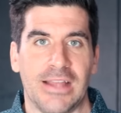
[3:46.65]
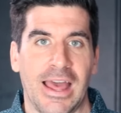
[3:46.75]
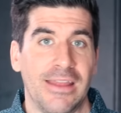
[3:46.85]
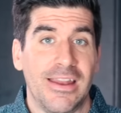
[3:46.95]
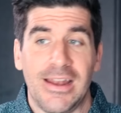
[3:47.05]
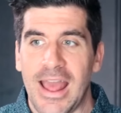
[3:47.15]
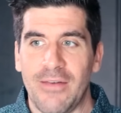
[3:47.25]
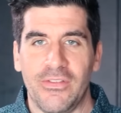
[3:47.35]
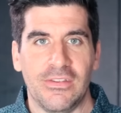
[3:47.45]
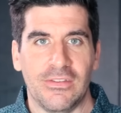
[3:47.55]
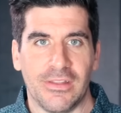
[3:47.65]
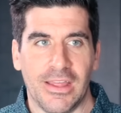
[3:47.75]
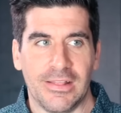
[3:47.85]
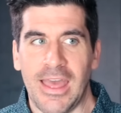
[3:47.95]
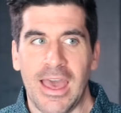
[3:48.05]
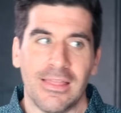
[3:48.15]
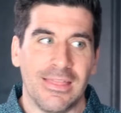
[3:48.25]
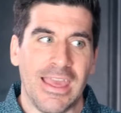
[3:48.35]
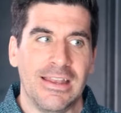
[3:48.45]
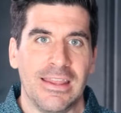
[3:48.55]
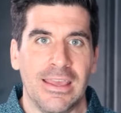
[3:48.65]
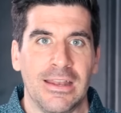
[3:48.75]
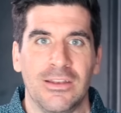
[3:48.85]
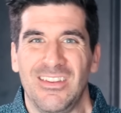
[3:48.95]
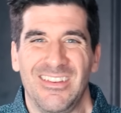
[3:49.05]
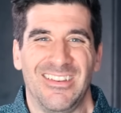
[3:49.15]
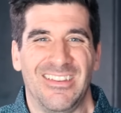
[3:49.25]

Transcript: I didn't have a season like that. They did.